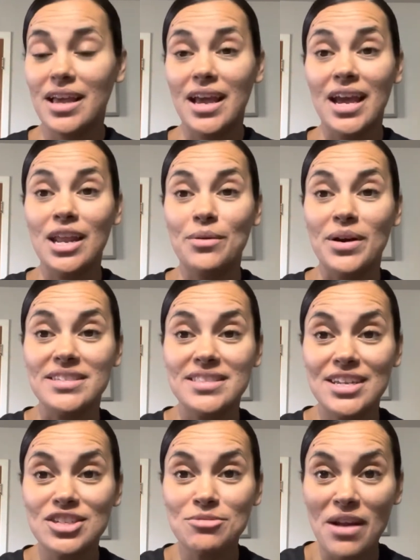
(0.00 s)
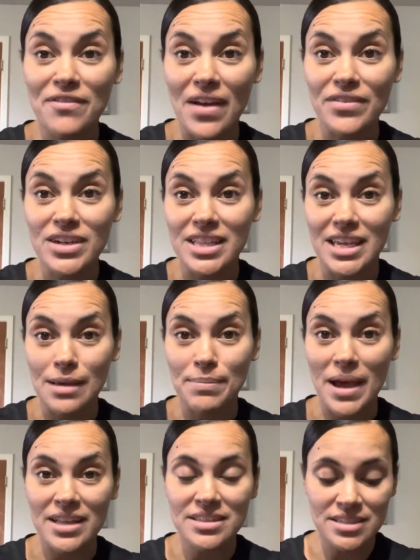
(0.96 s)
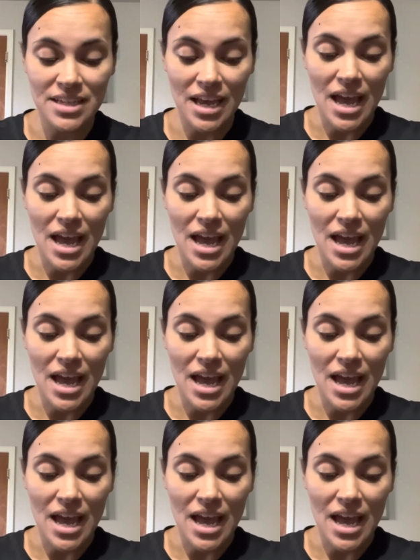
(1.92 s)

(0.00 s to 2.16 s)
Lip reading: Anyways, these are my favorite clicky pens.